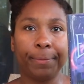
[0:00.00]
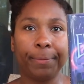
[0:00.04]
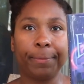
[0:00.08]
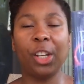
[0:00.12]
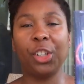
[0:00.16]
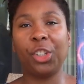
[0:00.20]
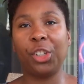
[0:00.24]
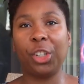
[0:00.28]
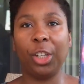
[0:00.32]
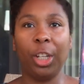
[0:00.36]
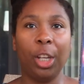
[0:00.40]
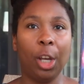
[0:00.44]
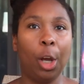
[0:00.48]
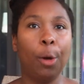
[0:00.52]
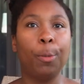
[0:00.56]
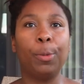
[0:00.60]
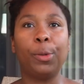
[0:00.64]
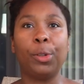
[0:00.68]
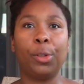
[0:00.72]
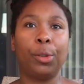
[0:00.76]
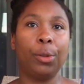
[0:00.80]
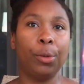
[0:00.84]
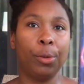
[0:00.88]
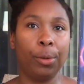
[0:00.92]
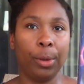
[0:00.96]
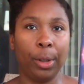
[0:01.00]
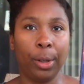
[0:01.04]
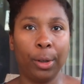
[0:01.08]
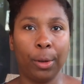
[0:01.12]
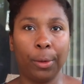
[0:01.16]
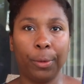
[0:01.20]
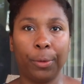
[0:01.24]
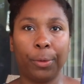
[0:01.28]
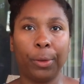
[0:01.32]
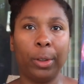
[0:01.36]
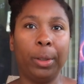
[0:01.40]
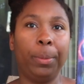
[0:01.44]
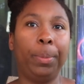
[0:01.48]
and she helps to you
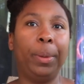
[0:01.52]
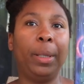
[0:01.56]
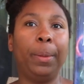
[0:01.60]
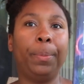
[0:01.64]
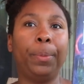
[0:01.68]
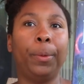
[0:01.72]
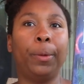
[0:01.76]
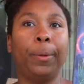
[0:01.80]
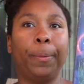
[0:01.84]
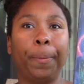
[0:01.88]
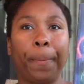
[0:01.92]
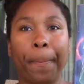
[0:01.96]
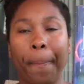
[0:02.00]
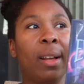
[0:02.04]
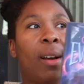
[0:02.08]
know free people